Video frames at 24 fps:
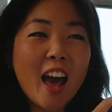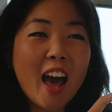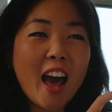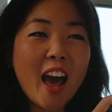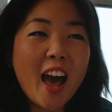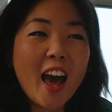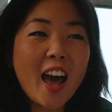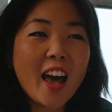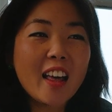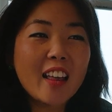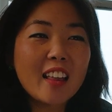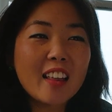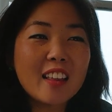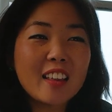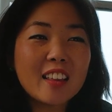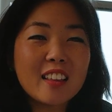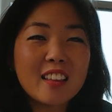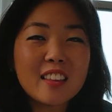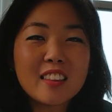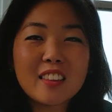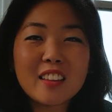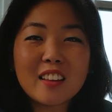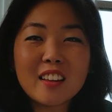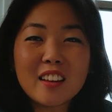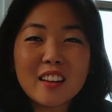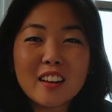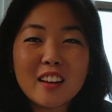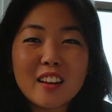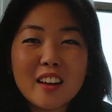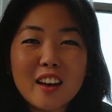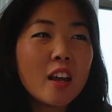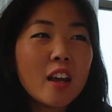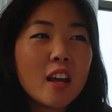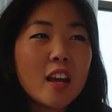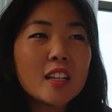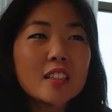at the
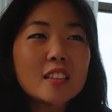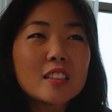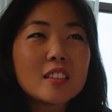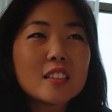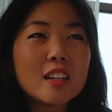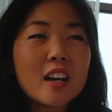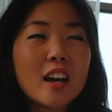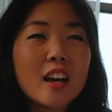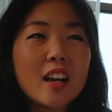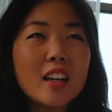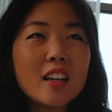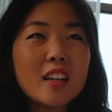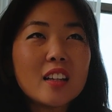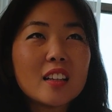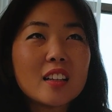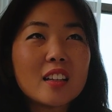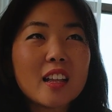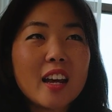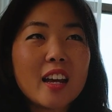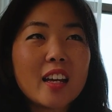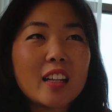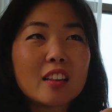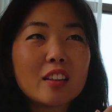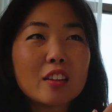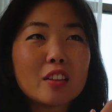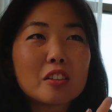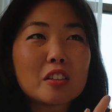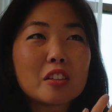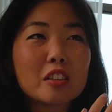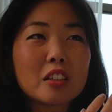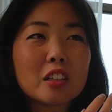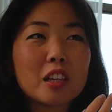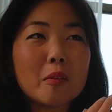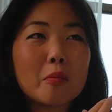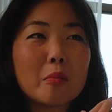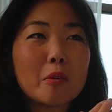it's not like they're
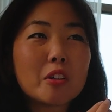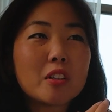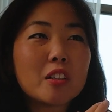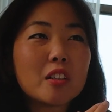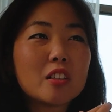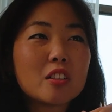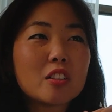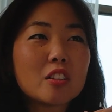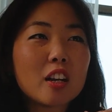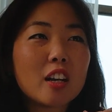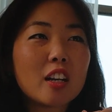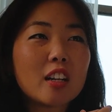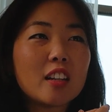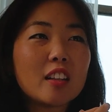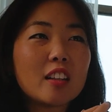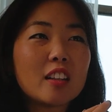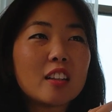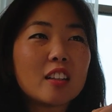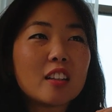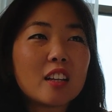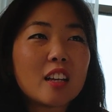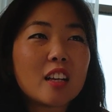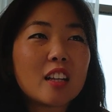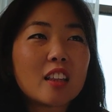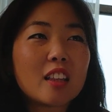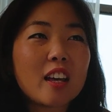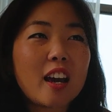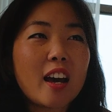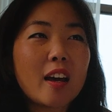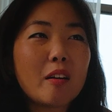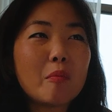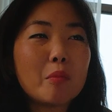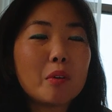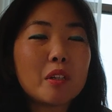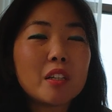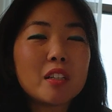celebrities or anything like
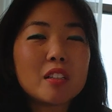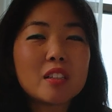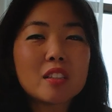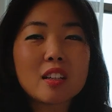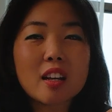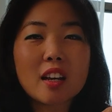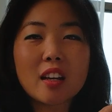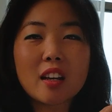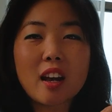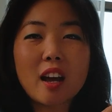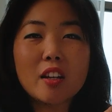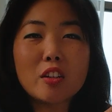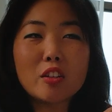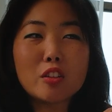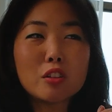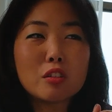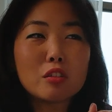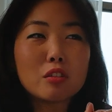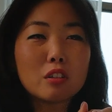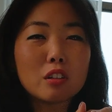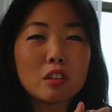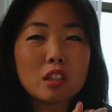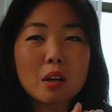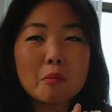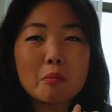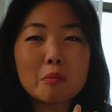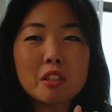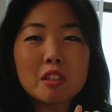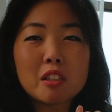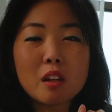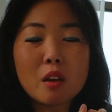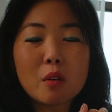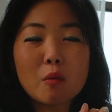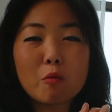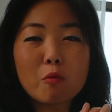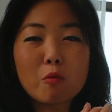that but it's like i do look up to
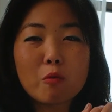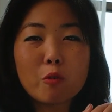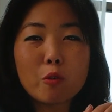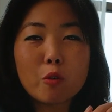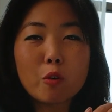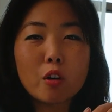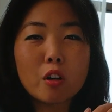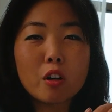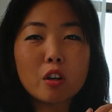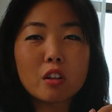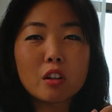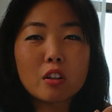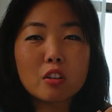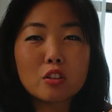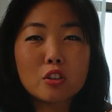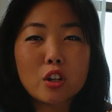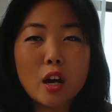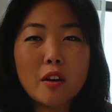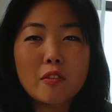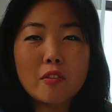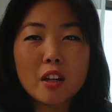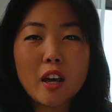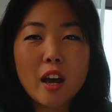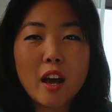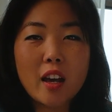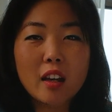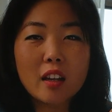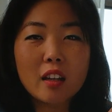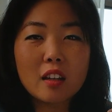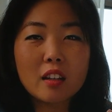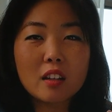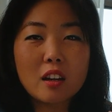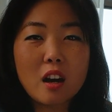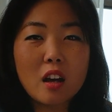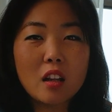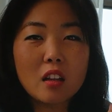them for their travel
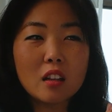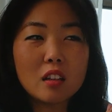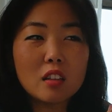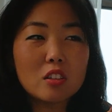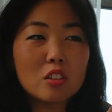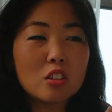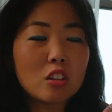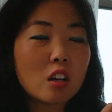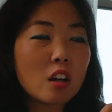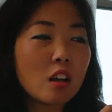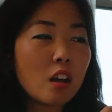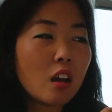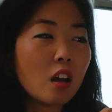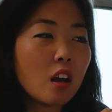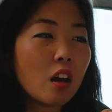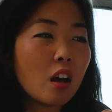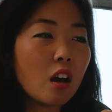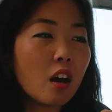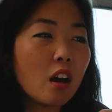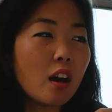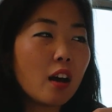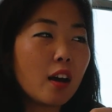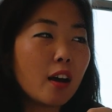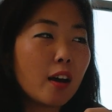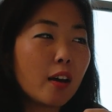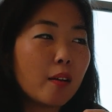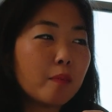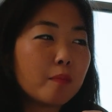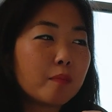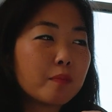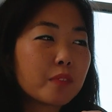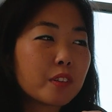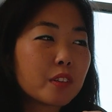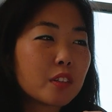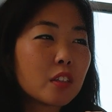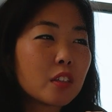hacking knowledge um,
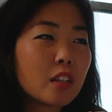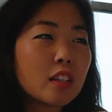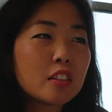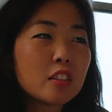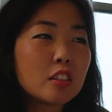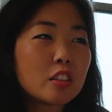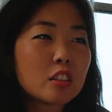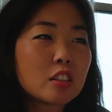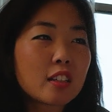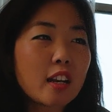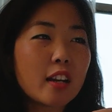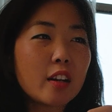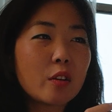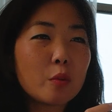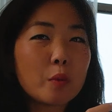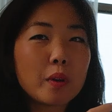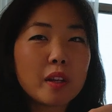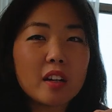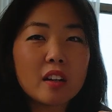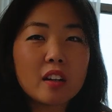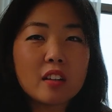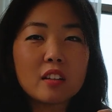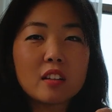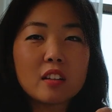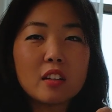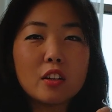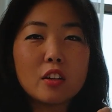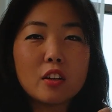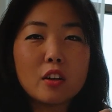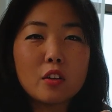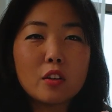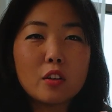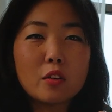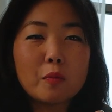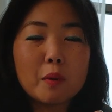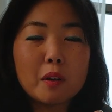it's just kind of weird. You know,
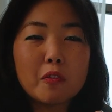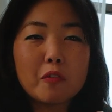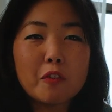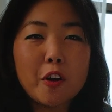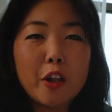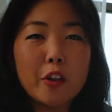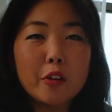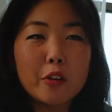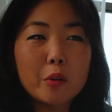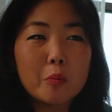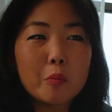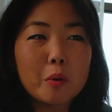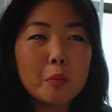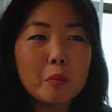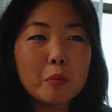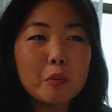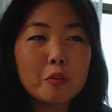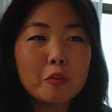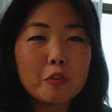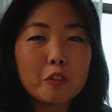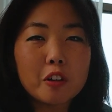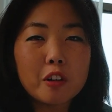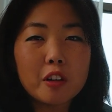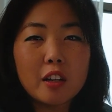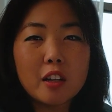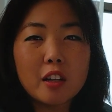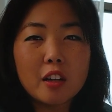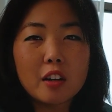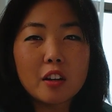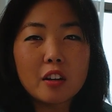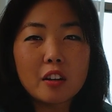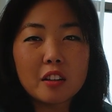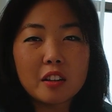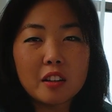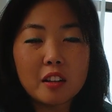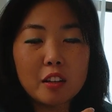you've been following people for a
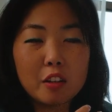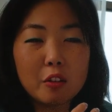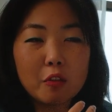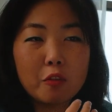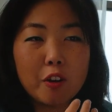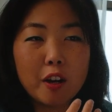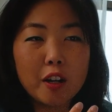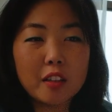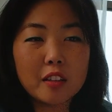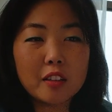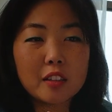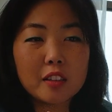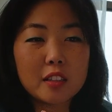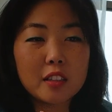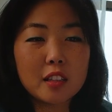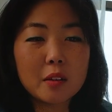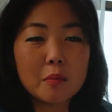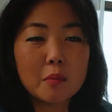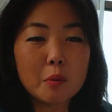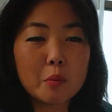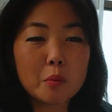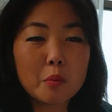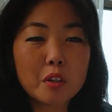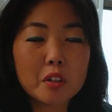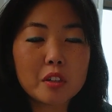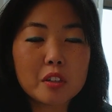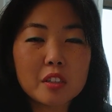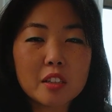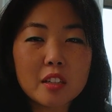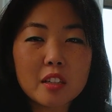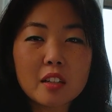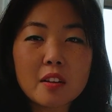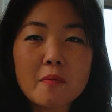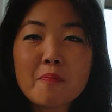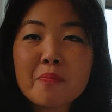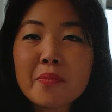year and then you finally see them in
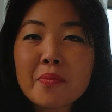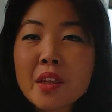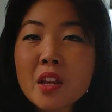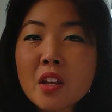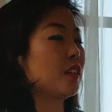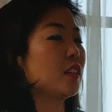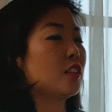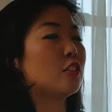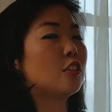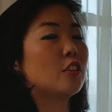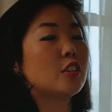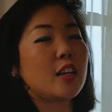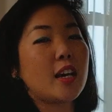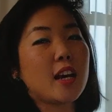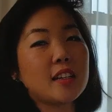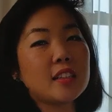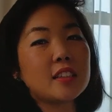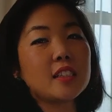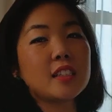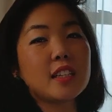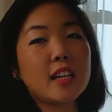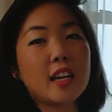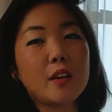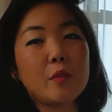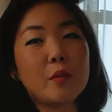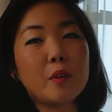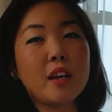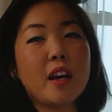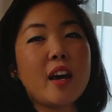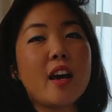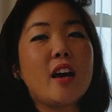person. So yeah, today we